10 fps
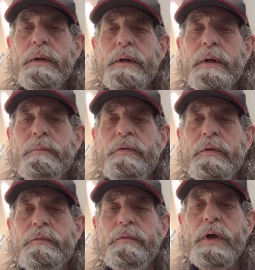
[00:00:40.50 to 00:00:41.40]
I'm
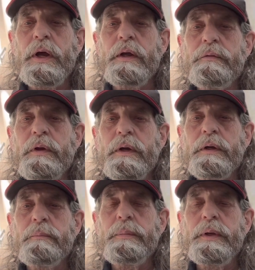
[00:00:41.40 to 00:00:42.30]
so fast. I
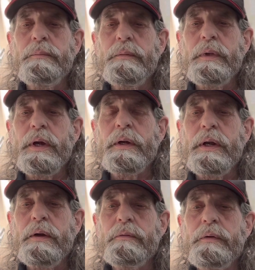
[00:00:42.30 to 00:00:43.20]
could beat. I could
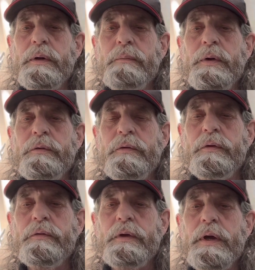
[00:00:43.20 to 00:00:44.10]
outrun most of
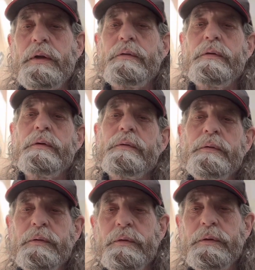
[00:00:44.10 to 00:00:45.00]
those guys that are
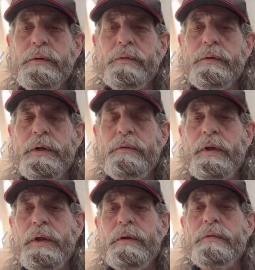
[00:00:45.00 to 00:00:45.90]
doing that
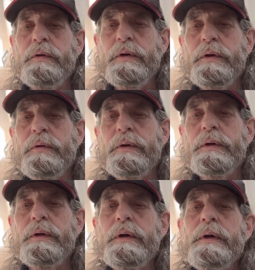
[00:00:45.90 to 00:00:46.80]
tennis, you know.
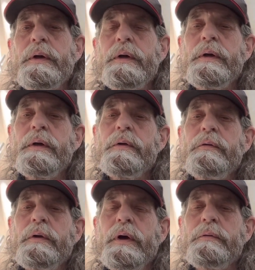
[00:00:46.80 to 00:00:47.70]
And
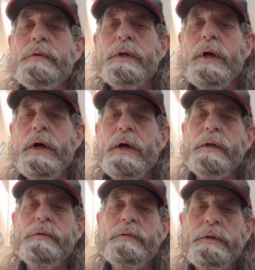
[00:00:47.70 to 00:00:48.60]
so I was in
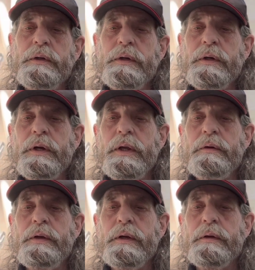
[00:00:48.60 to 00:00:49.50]
college, and uh, I had to
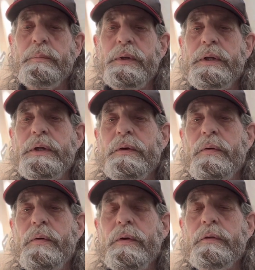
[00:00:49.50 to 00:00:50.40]
take a PE
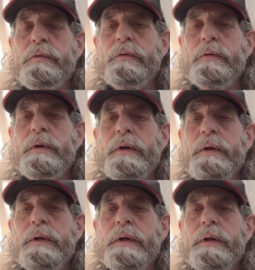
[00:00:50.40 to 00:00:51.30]
course,
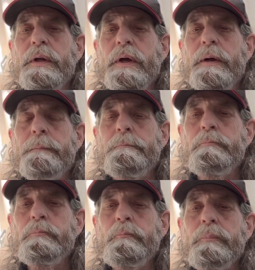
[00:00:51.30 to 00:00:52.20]
and uh,
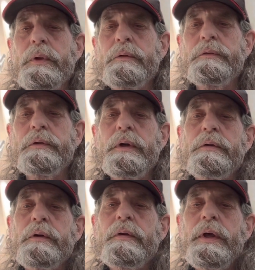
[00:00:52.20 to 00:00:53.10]
so I
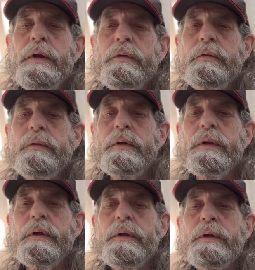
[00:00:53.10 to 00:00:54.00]
took tennis,
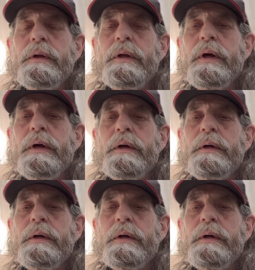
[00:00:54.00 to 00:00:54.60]
and uh,